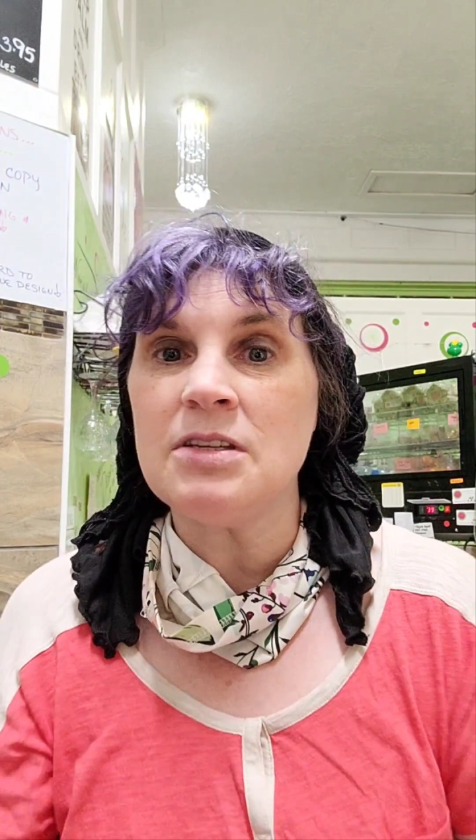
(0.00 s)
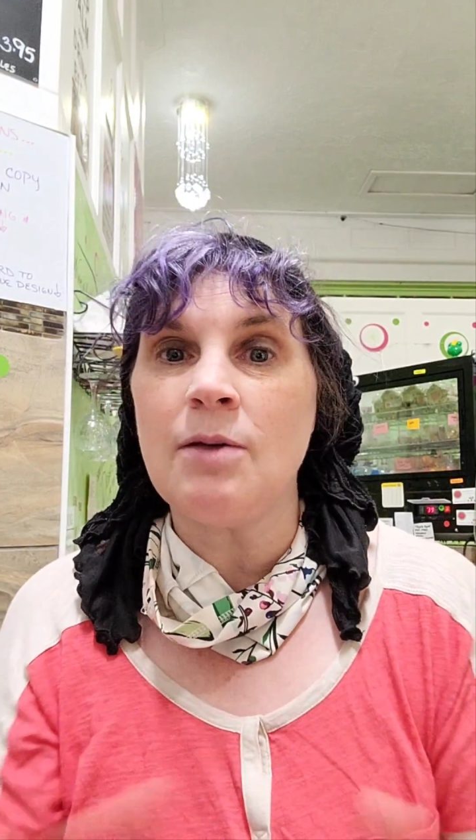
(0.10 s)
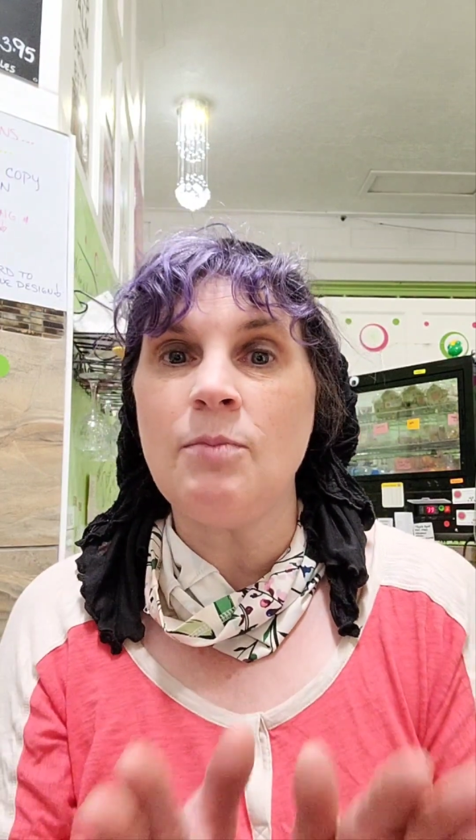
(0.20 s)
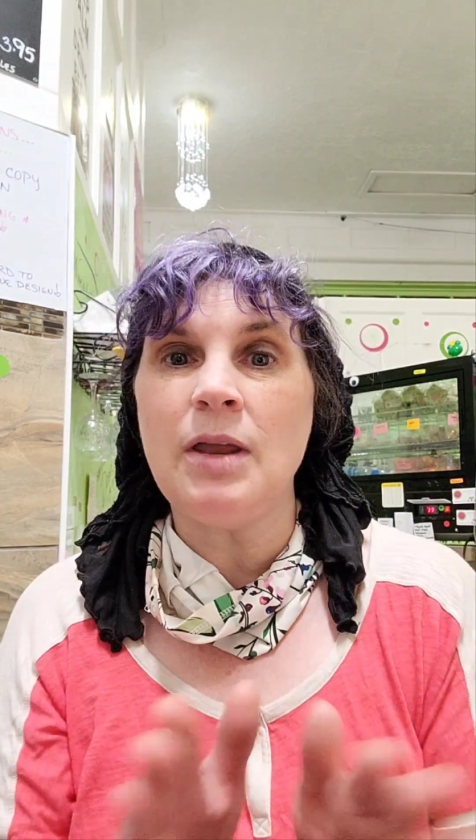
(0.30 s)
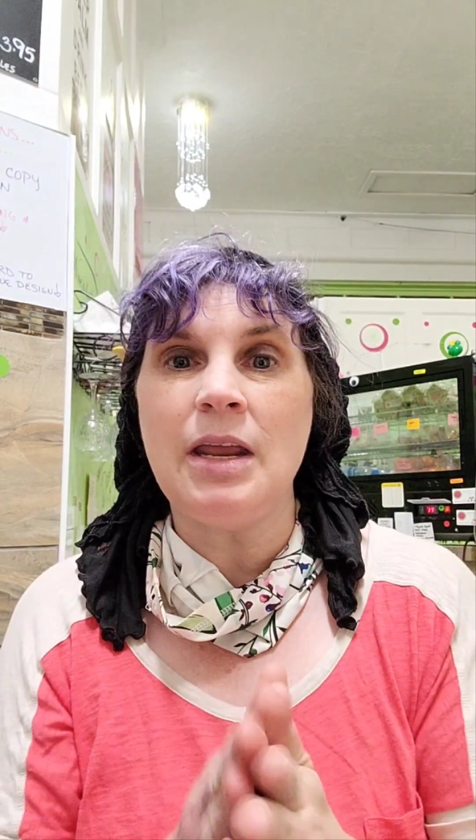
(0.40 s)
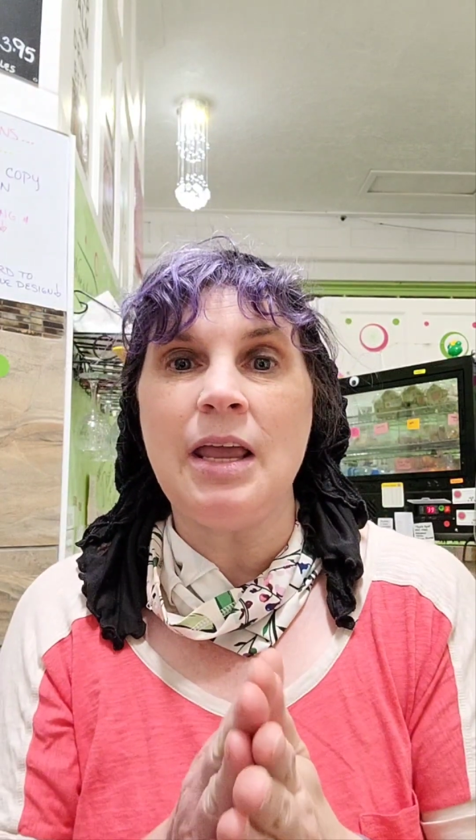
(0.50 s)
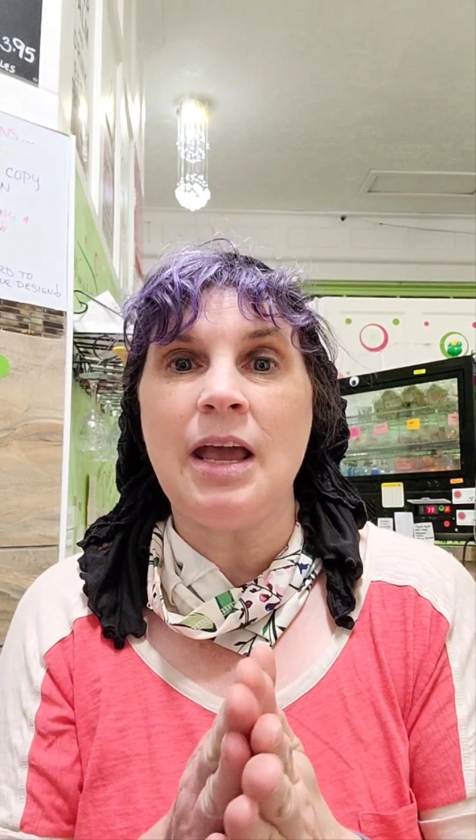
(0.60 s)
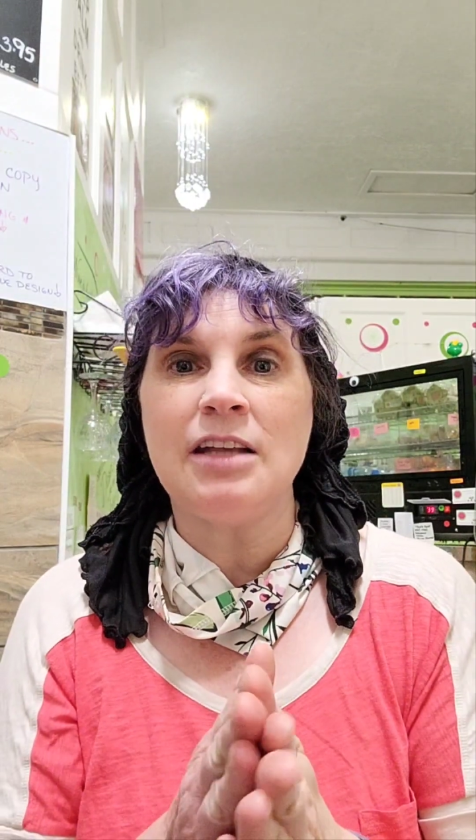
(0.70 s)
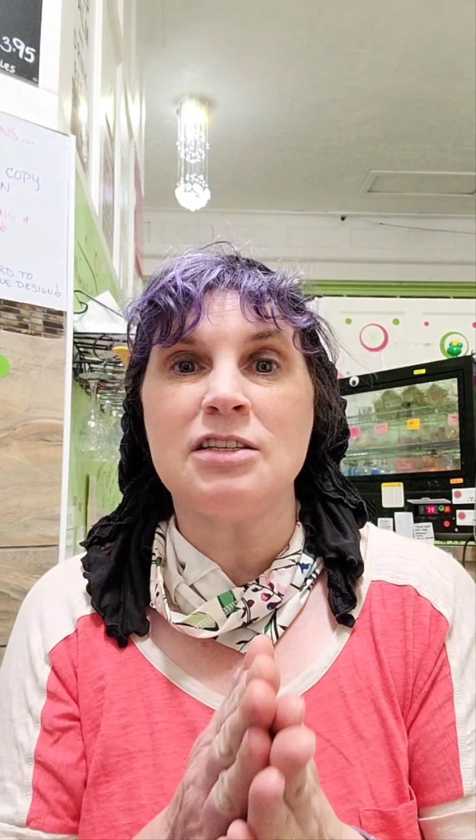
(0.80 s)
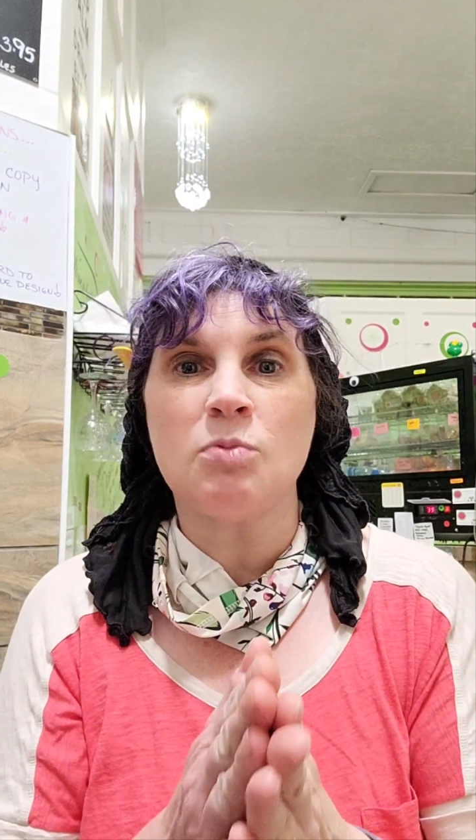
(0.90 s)
somebody
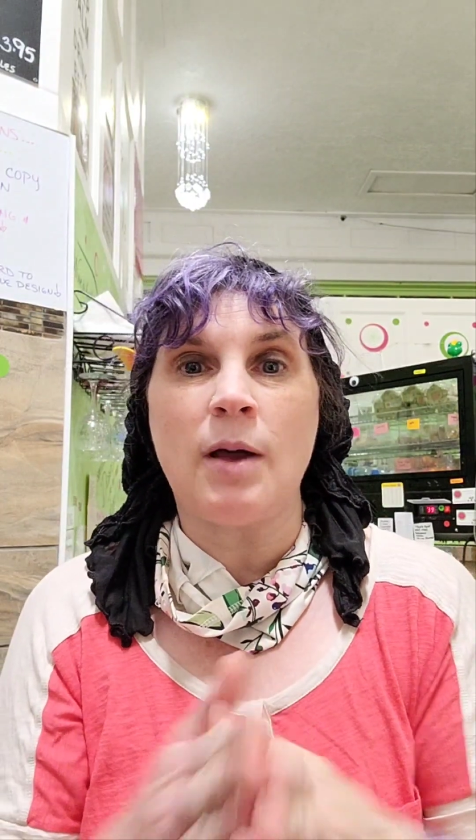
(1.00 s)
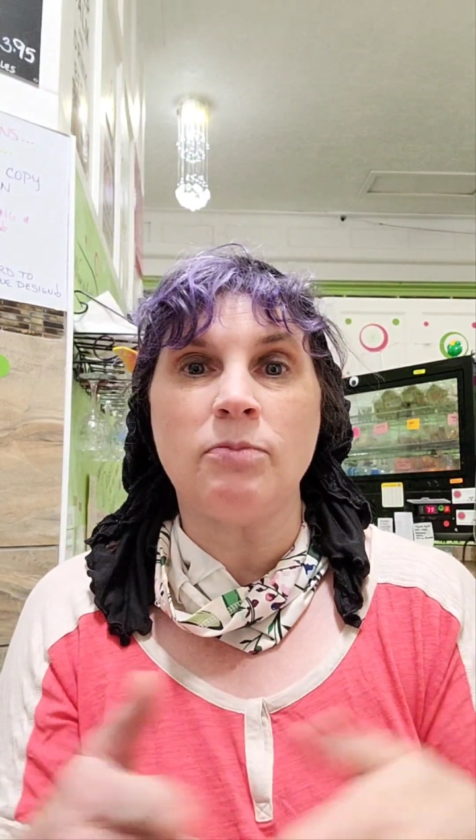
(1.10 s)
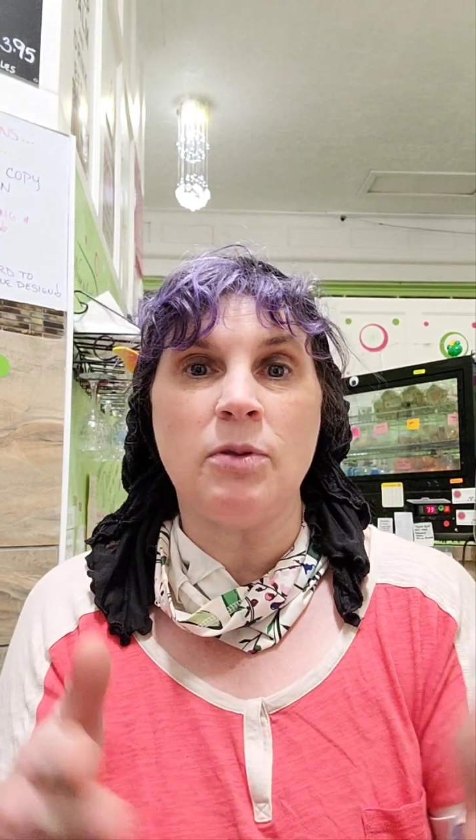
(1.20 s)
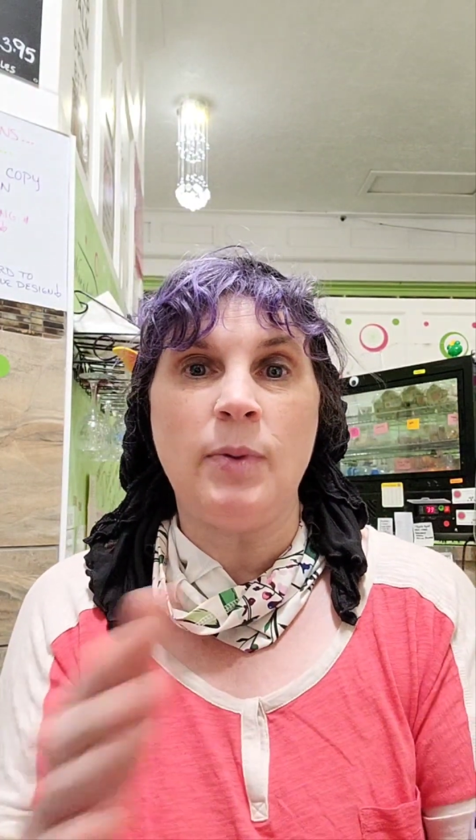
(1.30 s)
had swapped the